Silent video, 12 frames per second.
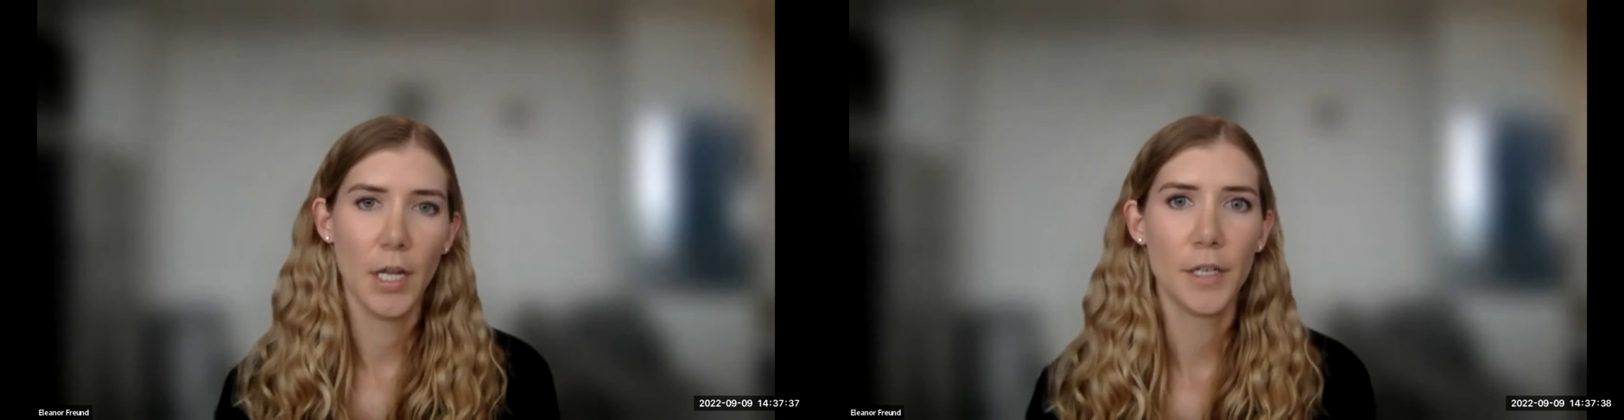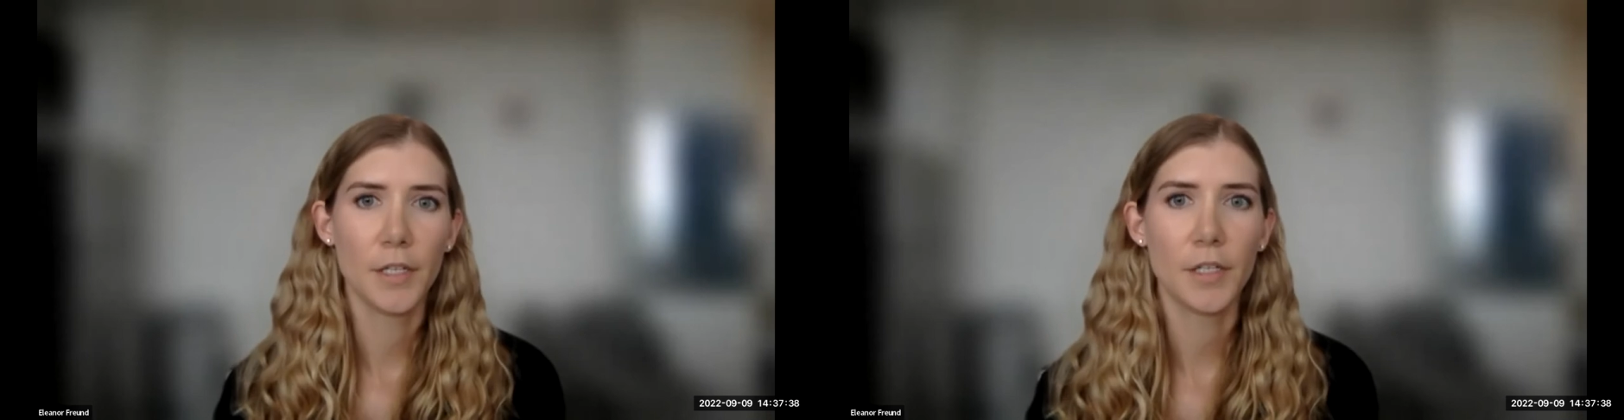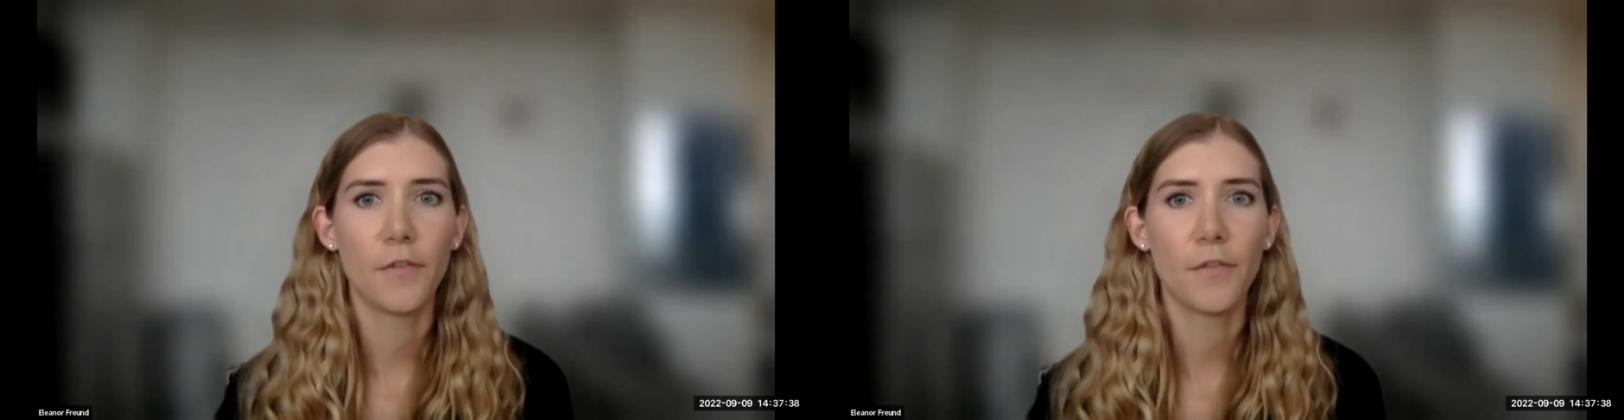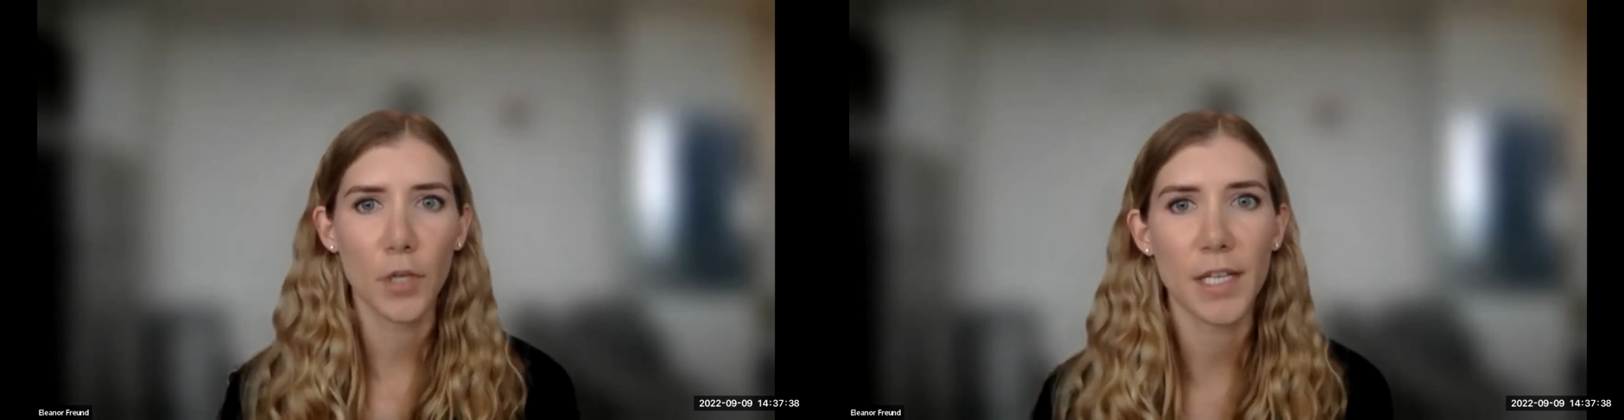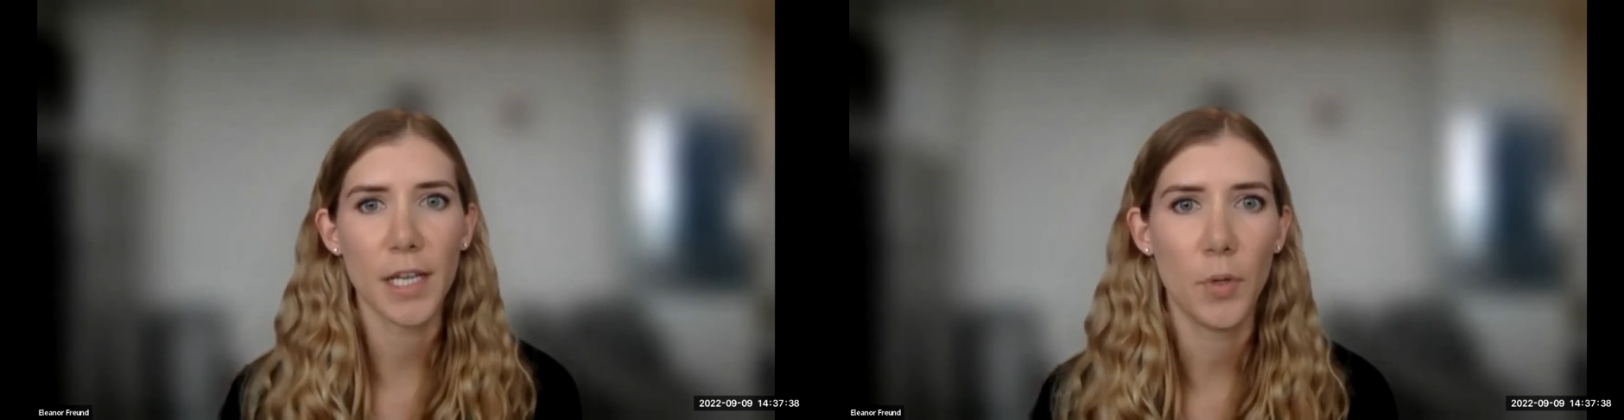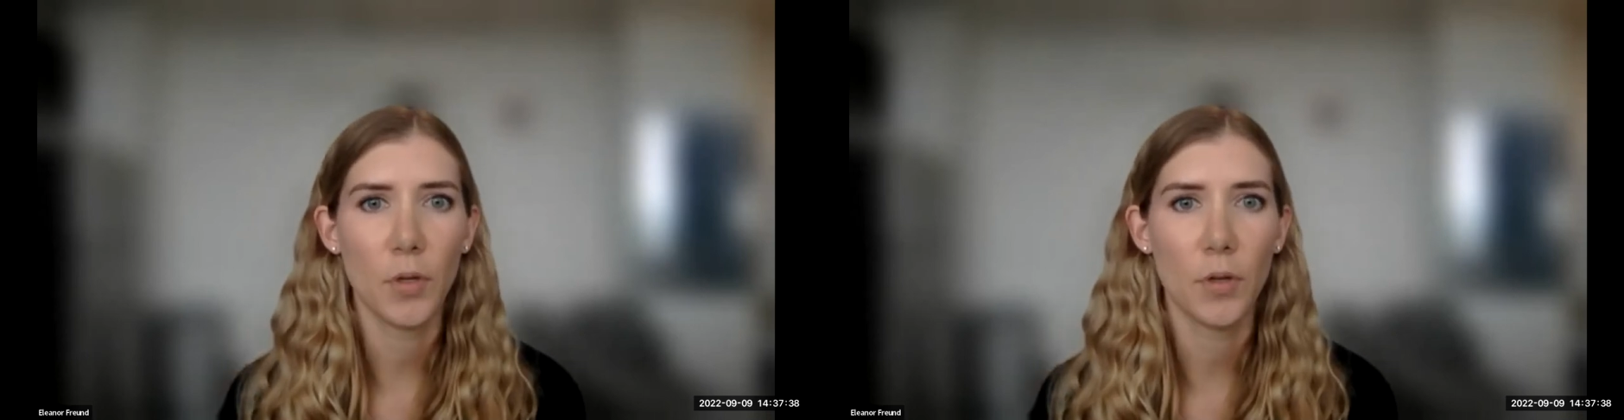So for
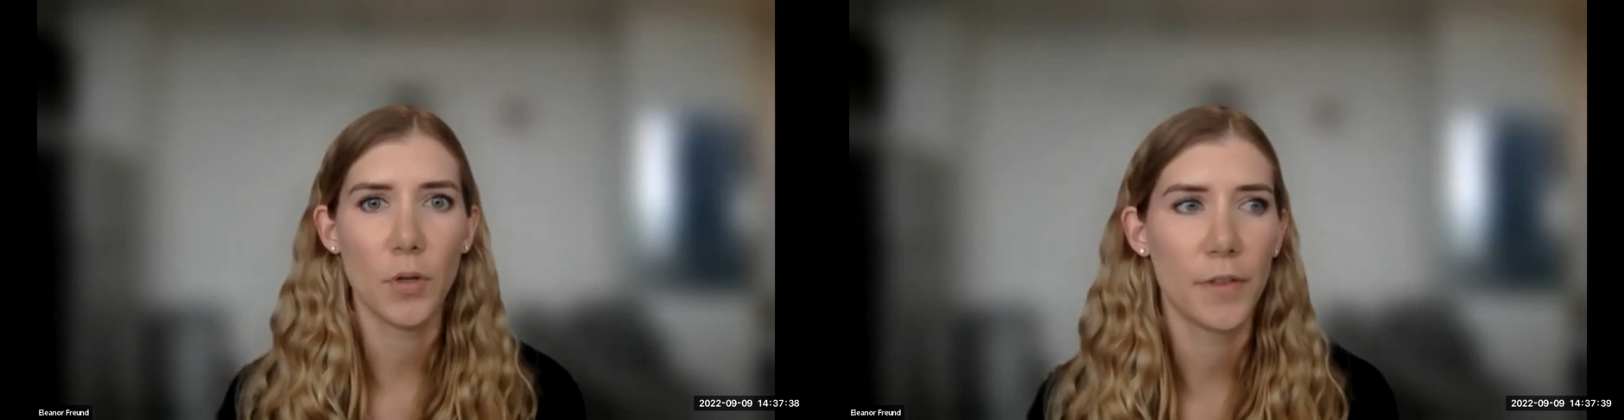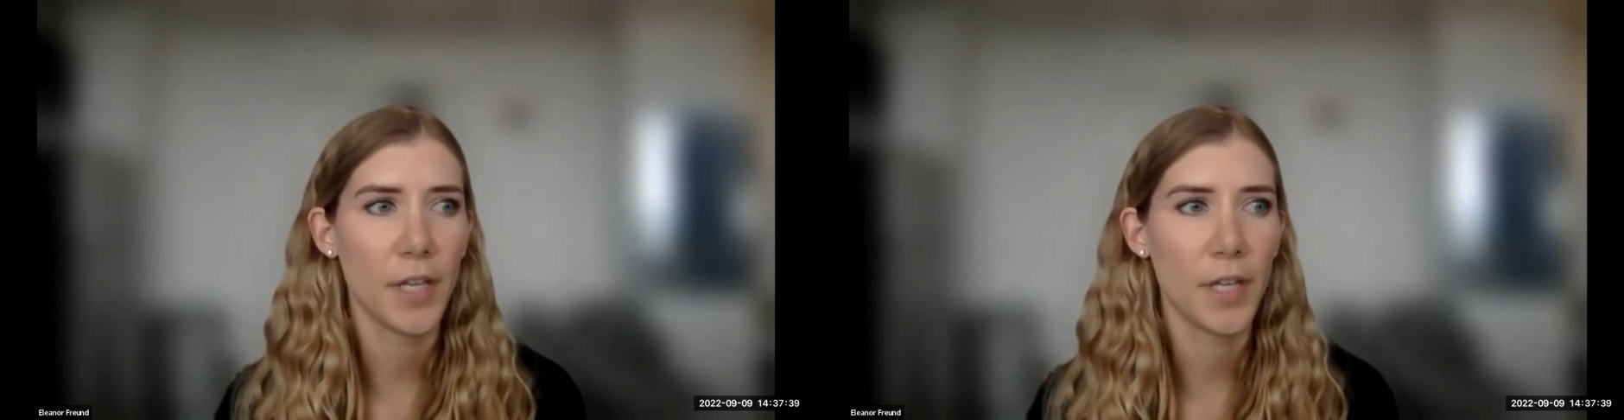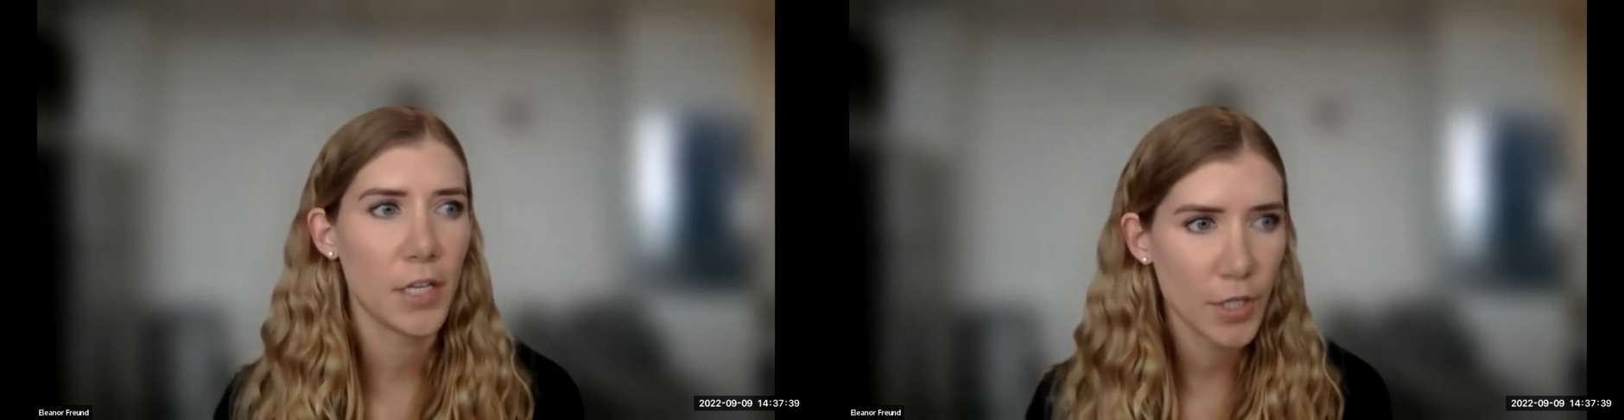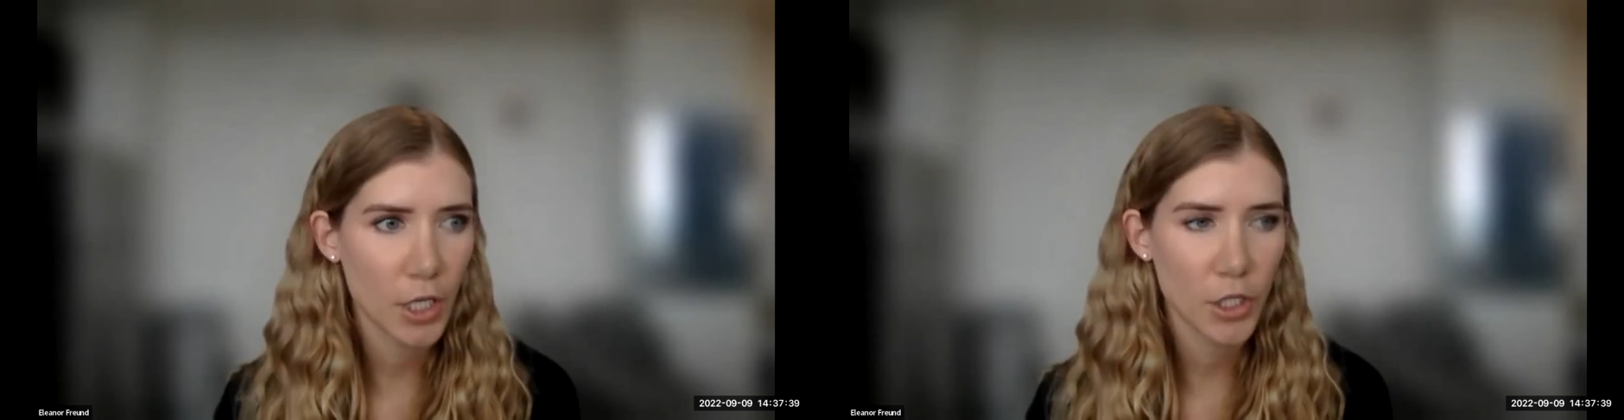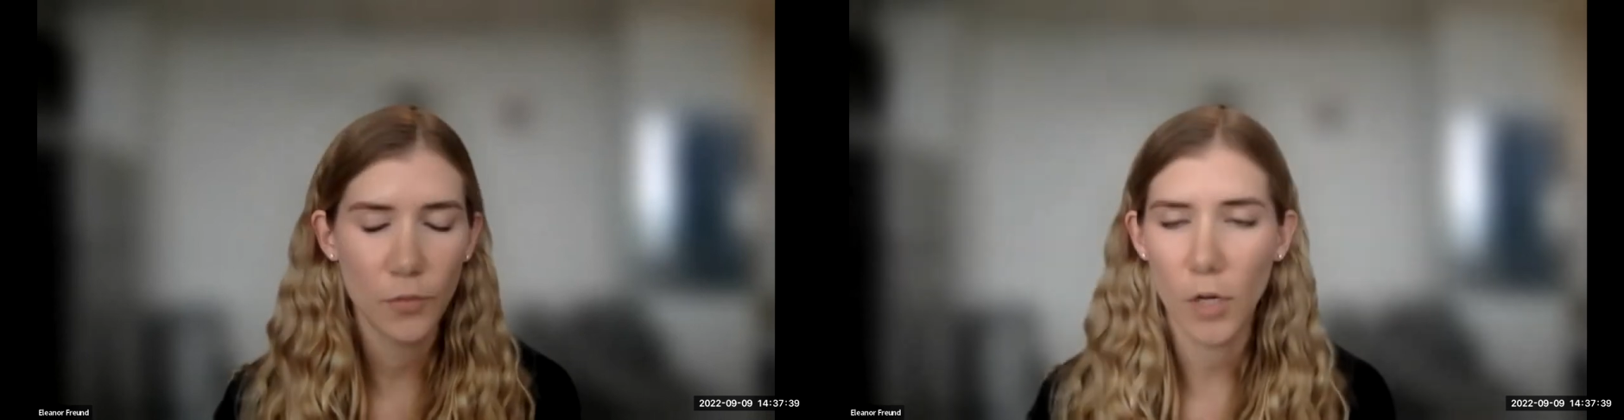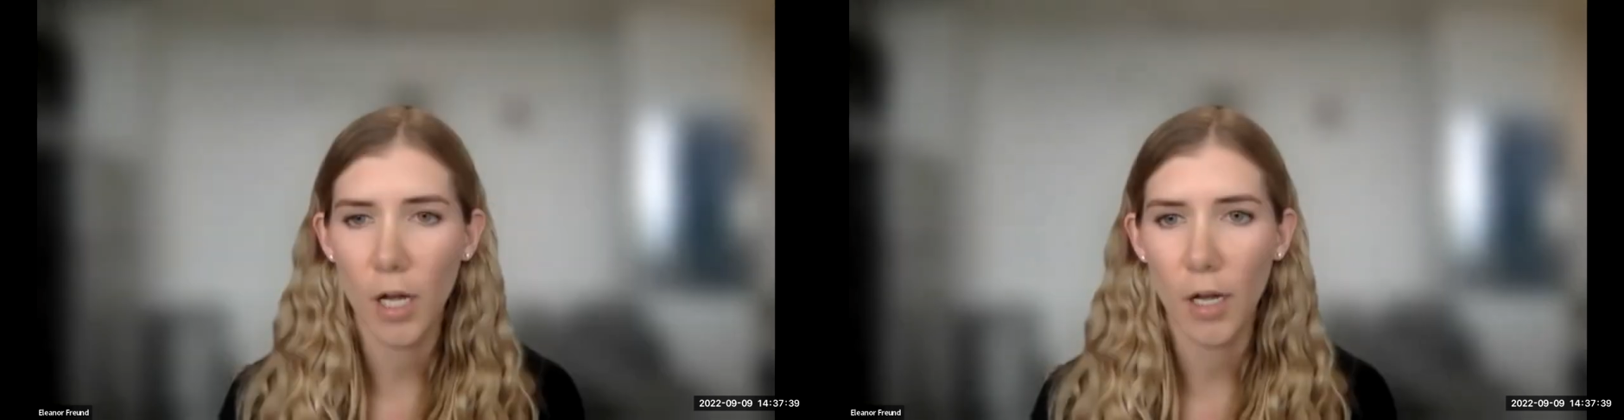example, the introduction will